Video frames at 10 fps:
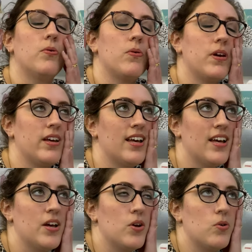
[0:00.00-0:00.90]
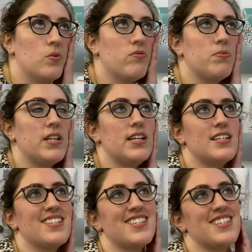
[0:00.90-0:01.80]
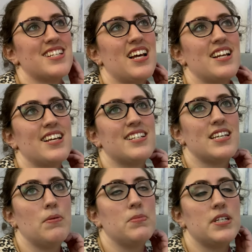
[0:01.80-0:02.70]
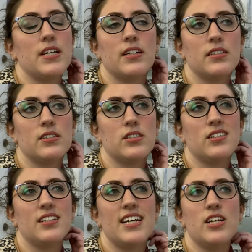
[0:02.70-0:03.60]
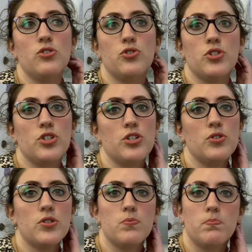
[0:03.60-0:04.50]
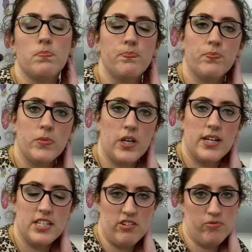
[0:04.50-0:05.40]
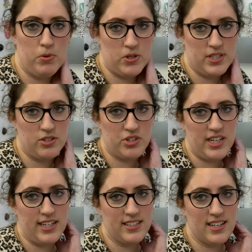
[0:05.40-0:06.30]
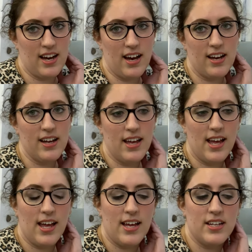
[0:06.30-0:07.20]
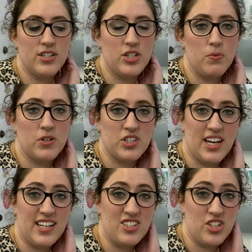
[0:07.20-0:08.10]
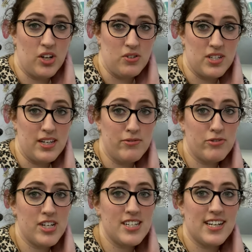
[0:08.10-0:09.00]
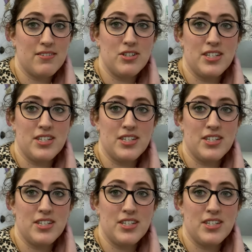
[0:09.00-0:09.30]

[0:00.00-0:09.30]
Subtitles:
We've been slightly attempting to introduce the idea of potty training to her, and she watched that and totally freaked out.